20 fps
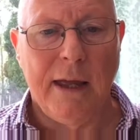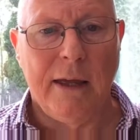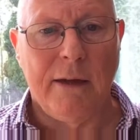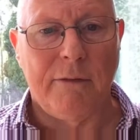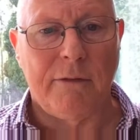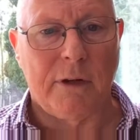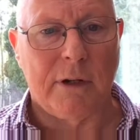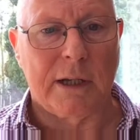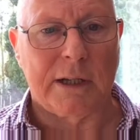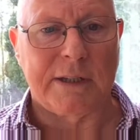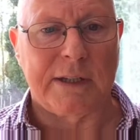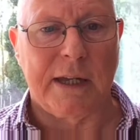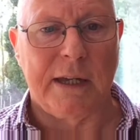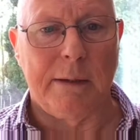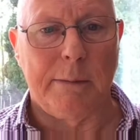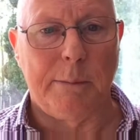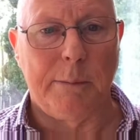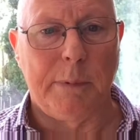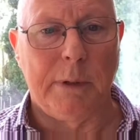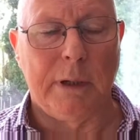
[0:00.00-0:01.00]
for
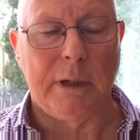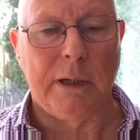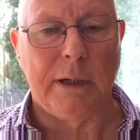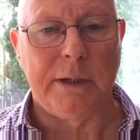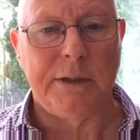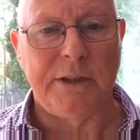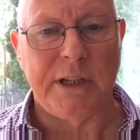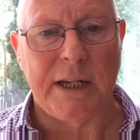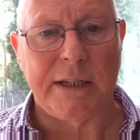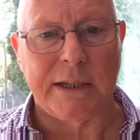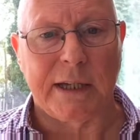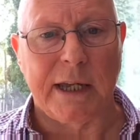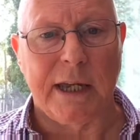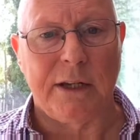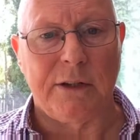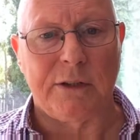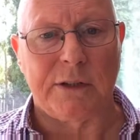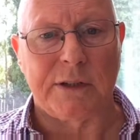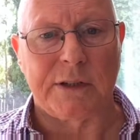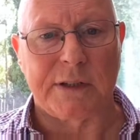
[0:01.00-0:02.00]
example,
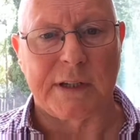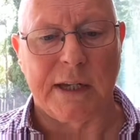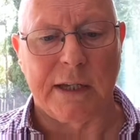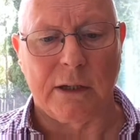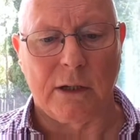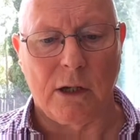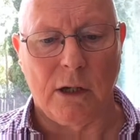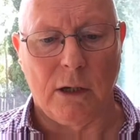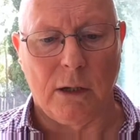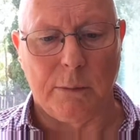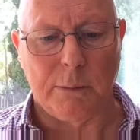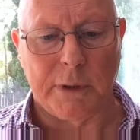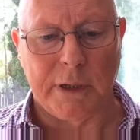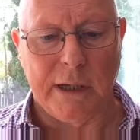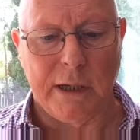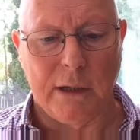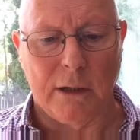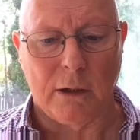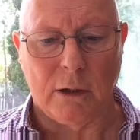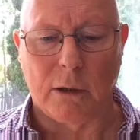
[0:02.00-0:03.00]
dedicated to St.
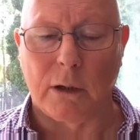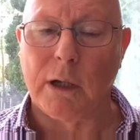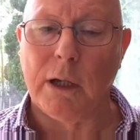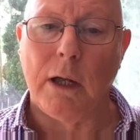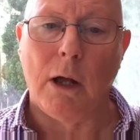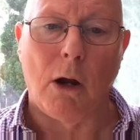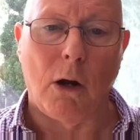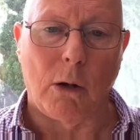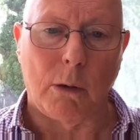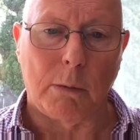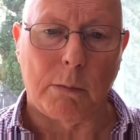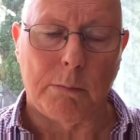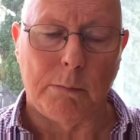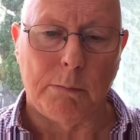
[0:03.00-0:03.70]
Cholmcille, or